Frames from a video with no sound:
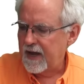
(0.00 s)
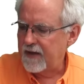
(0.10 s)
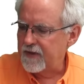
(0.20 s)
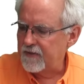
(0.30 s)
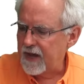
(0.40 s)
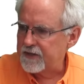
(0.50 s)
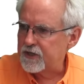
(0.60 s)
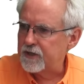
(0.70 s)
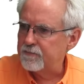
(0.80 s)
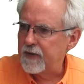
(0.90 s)
And then that
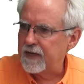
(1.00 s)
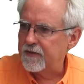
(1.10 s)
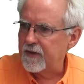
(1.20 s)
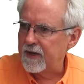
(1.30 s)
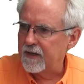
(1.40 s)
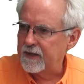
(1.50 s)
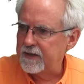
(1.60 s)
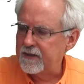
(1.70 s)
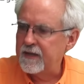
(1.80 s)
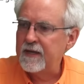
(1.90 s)
should make the
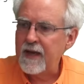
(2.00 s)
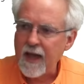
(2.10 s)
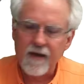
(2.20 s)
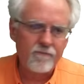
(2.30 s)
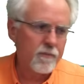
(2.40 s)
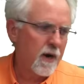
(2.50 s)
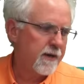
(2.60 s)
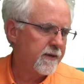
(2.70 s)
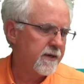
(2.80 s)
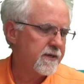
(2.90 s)
LED half
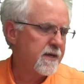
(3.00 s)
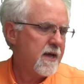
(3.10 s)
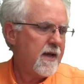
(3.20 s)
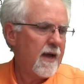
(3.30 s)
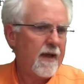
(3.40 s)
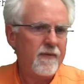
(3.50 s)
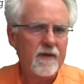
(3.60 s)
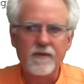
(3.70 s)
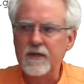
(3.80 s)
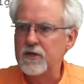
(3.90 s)
brightness. And
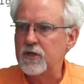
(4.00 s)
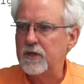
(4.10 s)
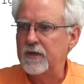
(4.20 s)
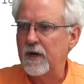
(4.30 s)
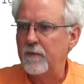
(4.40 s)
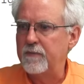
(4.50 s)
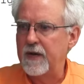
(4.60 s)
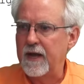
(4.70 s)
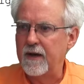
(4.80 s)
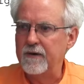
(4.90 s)
then this should come
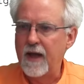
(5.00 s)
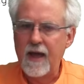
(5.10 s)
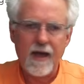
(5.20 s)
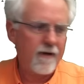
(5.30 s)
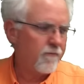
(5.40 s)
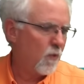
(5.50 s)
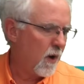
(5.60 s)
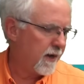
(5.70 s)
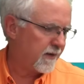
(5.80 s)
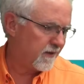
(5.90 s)
down
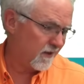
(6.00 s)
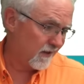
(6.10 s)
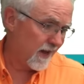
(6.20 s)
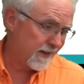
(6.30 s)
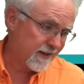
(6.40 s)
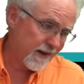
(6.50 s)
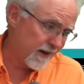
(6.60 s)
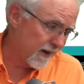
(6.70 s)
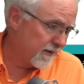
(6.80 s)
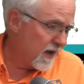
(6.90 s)
halfway to like
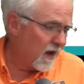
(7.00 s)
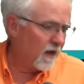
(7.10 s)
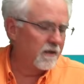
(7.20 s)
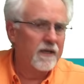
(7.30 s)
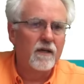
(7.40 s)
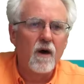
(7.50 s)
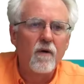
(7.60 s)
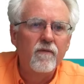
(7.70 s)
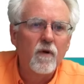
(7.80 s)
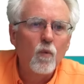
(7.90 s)
uh, a little
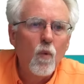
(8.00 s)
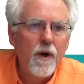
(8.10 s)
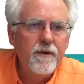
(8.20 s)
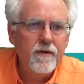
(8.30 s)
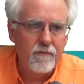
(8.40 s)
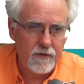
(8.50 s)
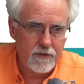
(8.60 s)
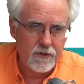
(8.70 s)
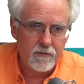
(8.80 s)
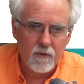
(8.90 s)
over one
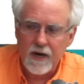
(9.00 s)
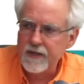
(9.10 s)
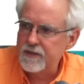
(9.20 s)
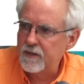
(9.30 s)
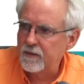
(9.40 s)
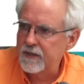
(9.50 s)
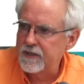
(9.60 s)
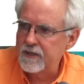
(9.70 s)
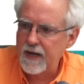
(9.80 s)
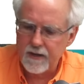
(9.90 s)
division, right? So
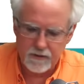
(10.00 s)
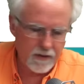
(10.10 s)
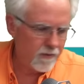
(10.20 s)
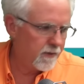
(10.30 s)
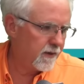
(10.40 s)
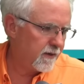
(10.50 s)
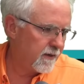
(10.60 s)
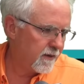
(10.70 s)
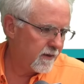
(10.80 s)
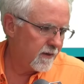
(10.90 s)
let's download it.
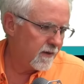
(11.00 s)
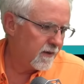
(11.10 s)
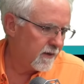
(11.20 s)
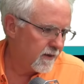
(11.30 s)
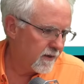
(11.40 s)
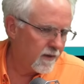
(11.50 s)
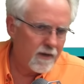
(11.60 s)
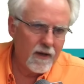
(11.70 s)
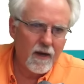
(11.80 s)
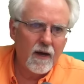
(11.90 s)

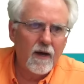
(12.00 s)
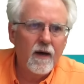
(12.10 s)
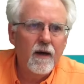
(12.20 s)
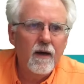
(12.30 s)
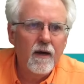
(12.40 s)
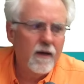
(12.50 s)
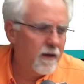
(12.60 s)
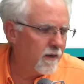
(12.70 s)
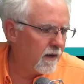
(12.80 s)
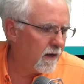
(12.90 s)
Uh,
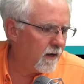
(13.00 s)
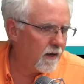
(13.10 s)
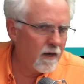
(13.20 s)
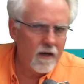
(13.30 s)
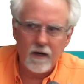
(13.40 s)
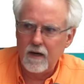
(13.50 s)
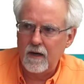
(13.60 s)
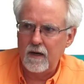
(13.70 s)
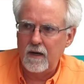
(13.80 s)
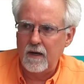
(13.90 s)

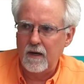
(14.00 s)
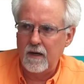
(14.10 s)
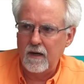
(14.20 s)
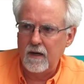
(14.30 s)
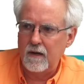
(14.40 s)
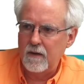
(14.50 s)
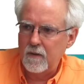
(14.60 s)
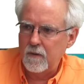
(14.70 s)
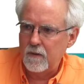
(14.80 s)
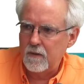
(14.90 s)

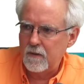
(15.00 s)
uh-oh.